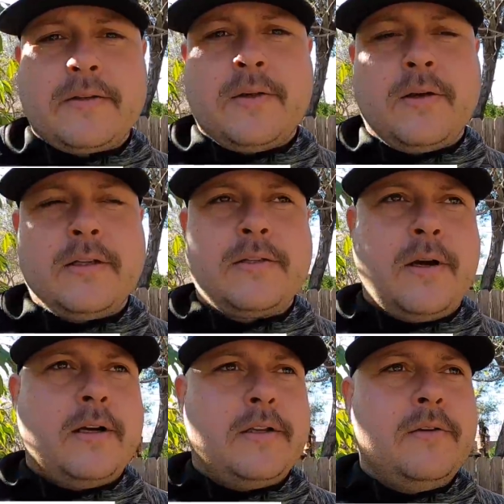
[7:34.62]
and sold it. So
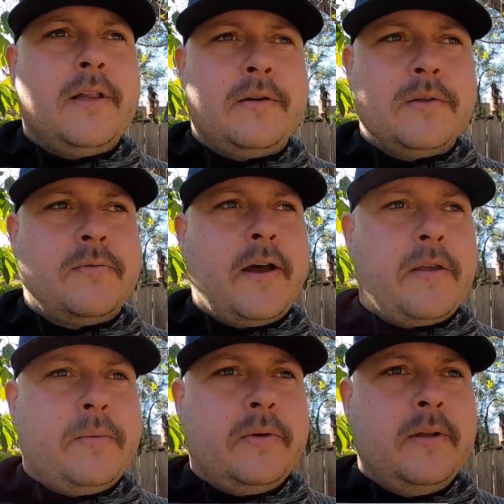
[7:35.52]
I already knew that it was
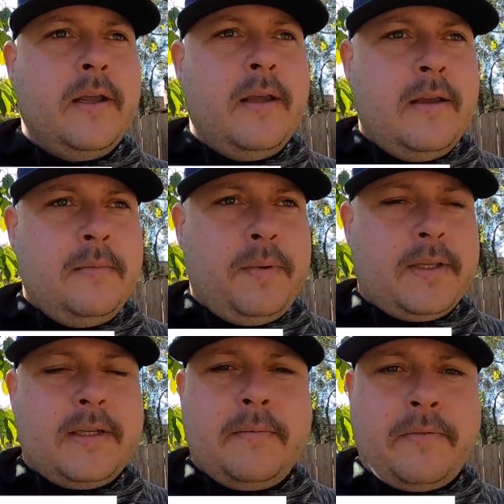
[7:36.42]
valuable.
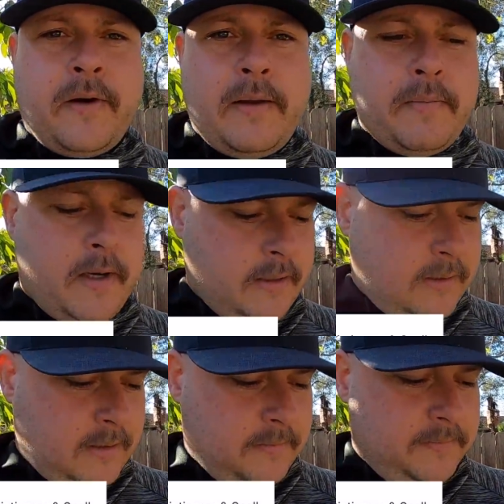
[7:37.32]
Picked it up for
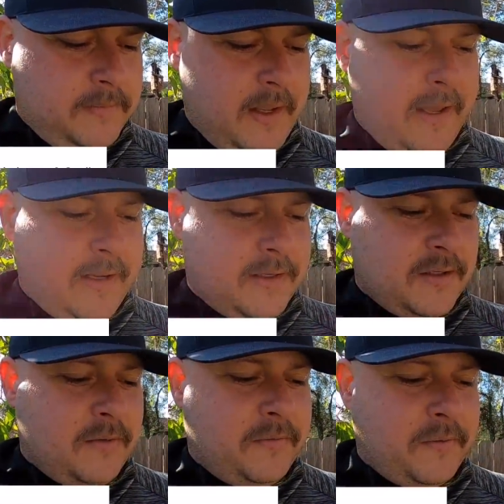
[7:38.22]
$8, and it
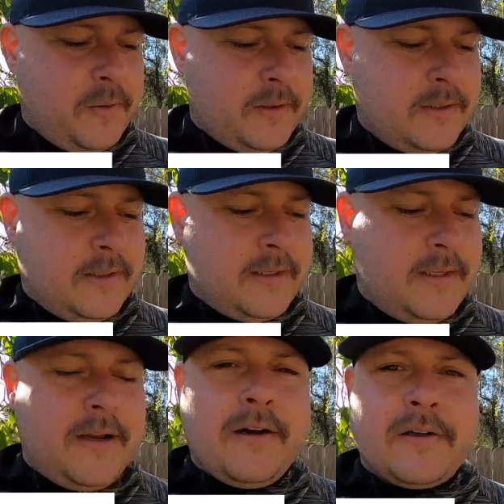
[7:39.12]
sold for
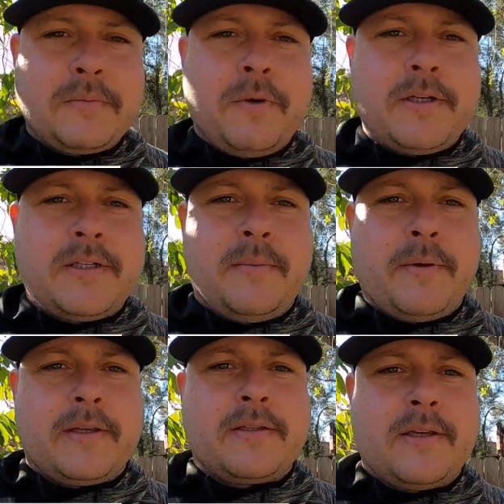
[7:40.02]
$60 plus
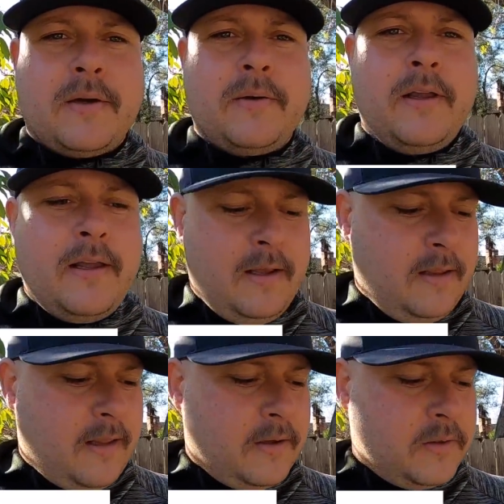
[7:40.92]
shipping. So
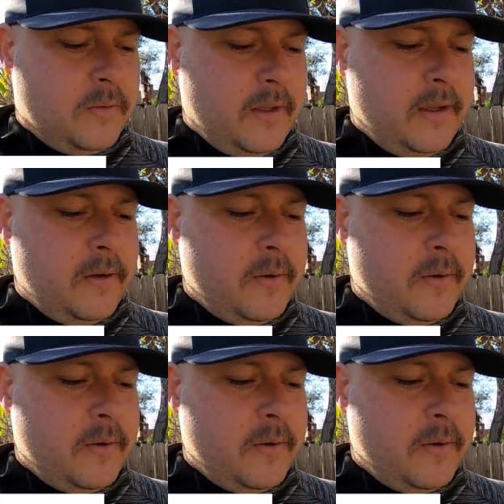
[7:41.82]
that was a really good